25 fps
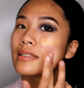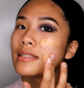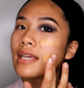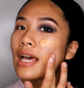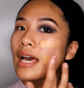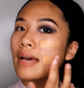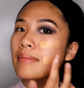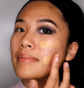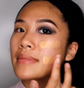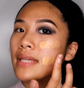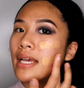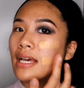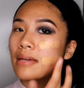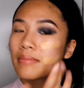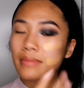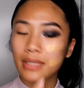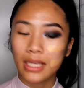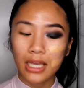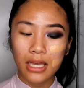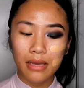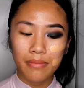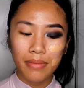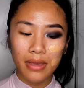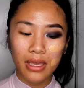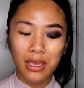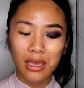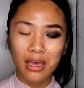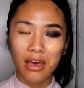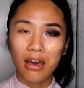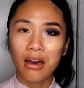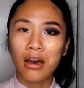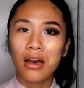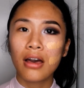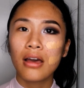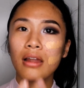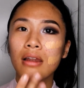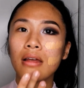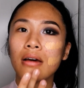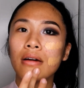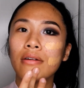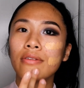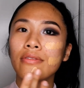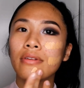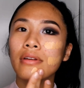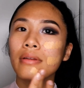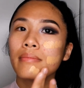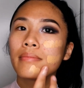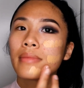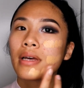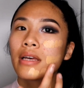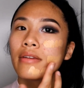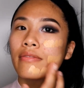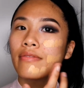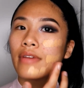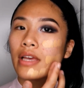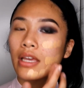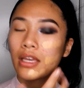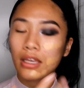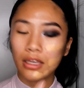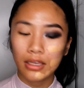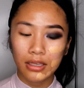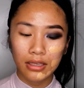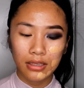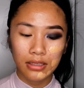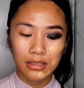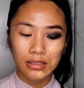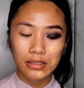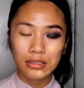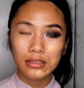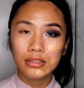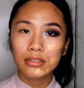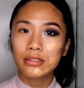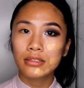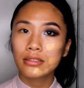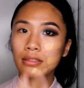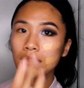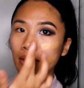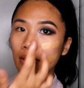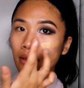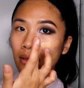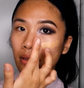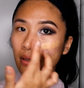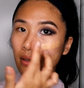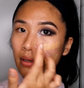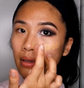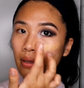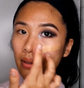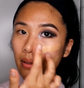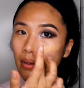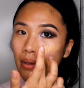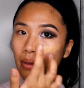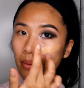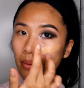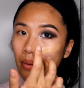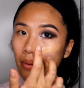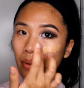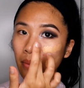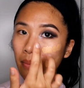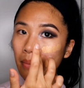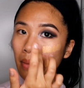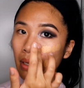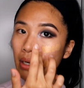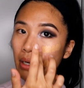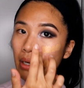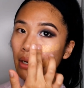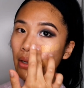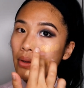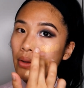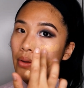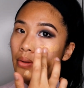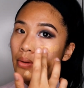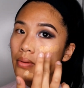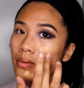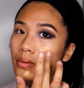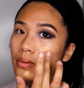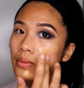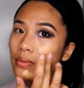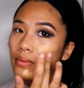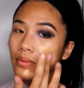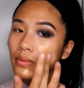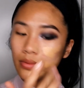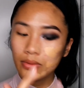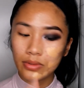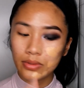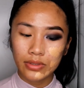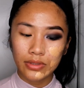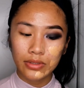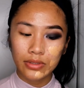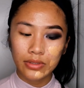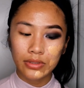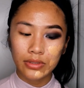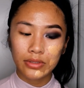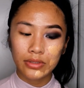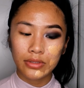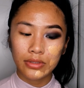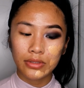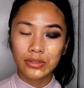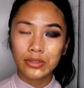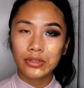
Dab, dab, dab it all over my face. My nose.